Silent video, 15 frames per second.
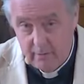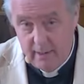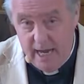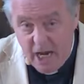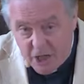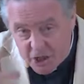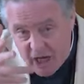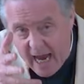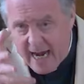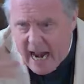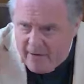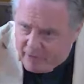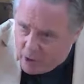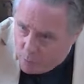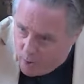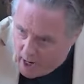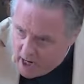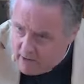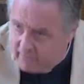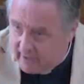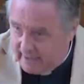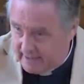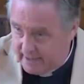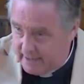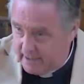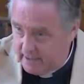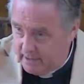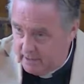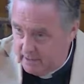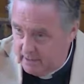each and every one of
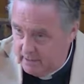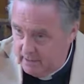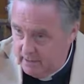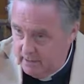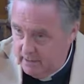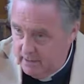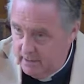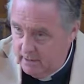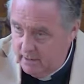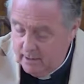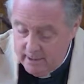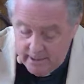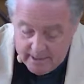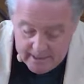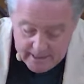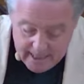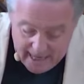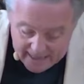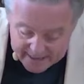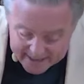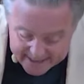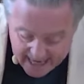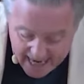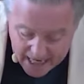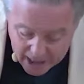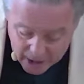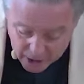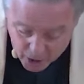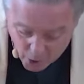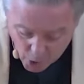us, and say,
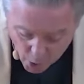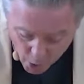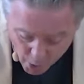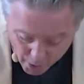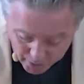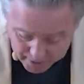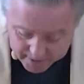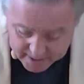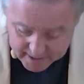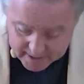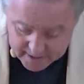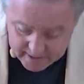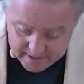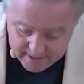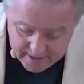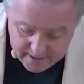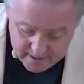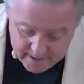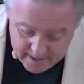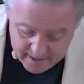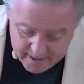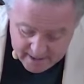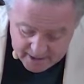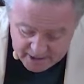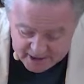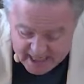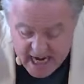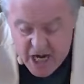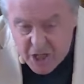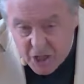Lord,
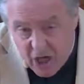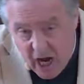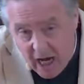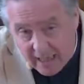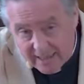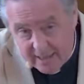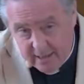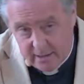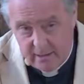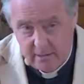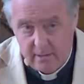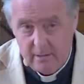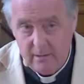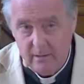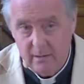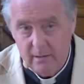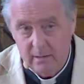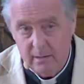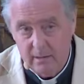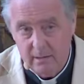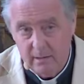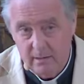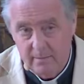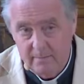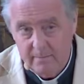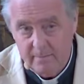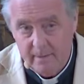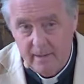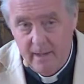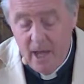teach us,
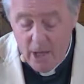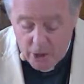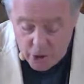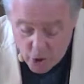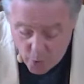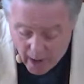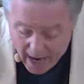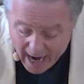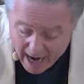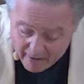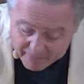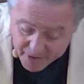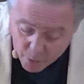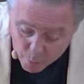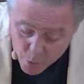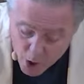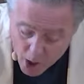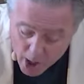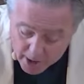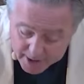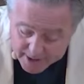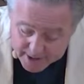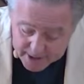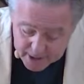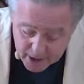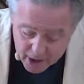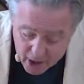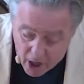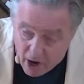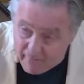you have the words
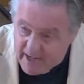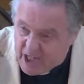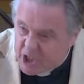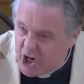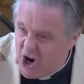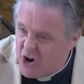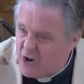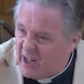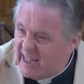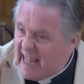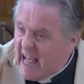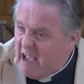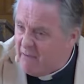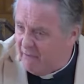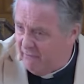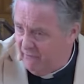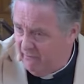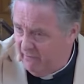of eternal life.